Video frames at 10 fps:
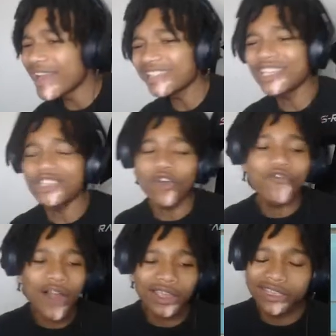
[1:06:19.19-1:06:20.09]
That shit's so
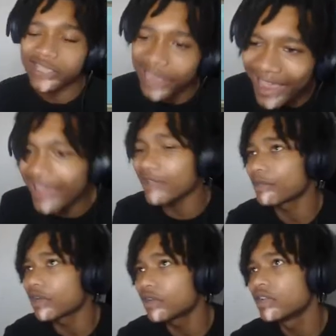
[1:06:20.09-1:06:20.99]
fucking sad,
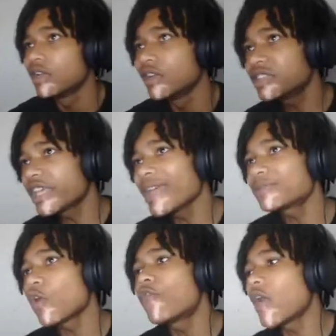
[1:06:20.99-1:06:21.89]
bruh. This
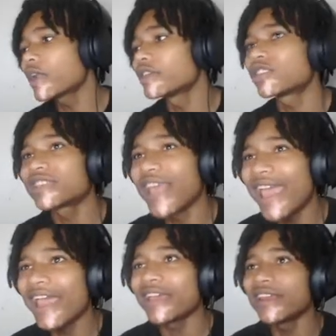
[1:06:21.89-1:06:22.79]
game's so fucking
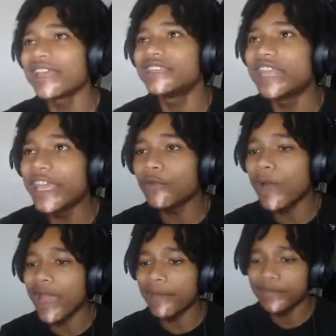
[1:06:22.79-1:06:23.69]
sad and they dick
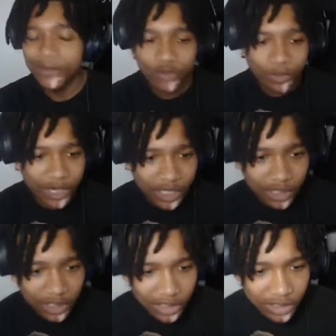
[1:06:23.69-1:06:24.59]
ride people, bruh.
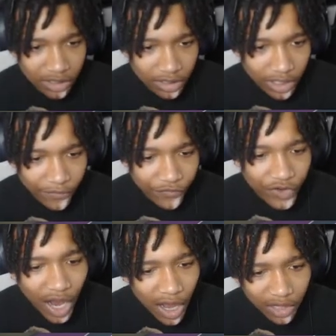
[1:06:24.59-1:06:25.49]
Like,
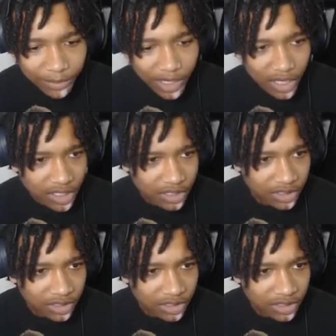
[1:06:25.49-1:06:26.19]
fuck, bruh.